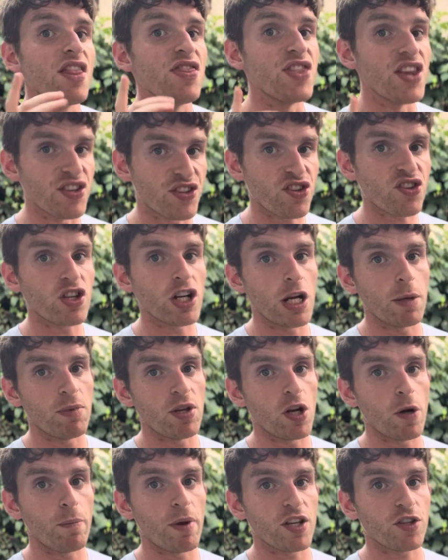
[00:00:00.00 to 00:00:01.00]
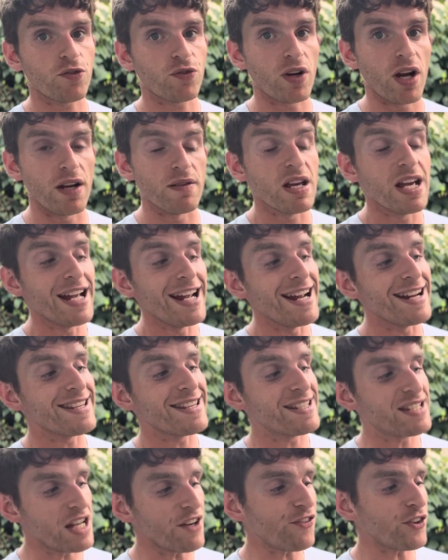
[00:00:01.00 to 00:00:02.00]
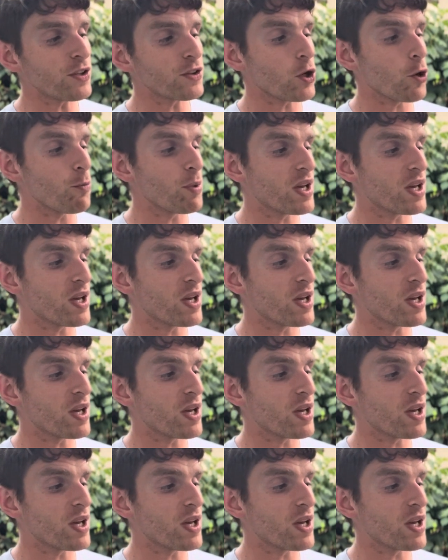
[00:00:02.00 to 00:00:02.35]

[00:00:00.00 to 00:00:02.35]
this is gonna be your best friend. It's different though,